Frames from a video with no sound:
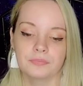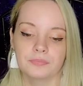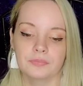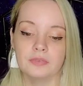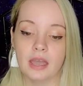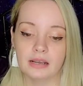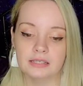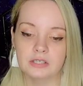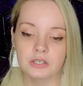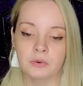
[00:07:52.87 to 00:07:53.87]

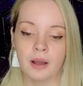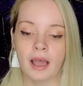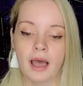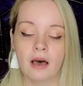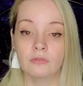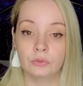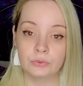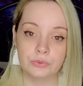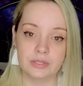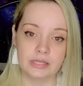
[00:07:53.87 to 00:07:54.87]
Next, you have
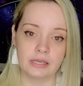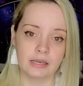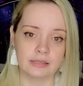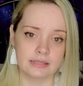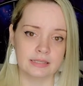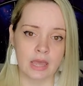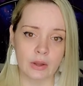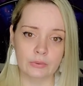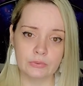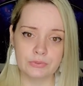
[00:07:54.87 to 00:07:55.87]
Lucy and
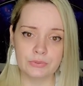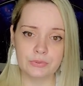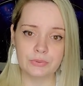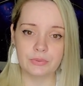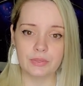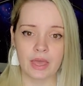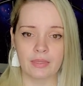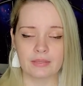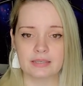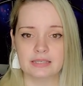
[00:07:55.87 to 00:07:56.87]
Snaggletooth,
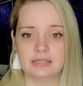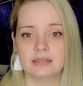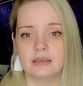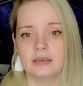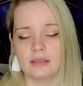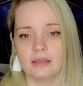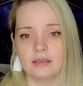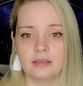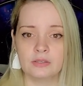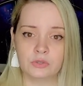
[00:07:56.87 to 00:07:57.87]
and this
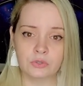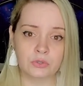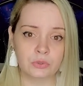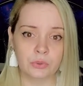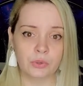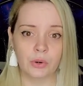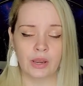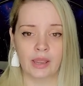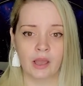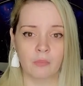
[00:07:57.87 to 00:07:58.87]
is a
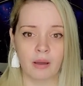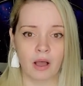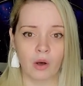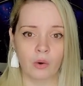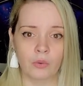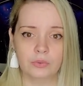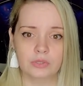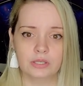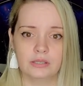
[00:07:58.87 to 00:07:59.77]
story about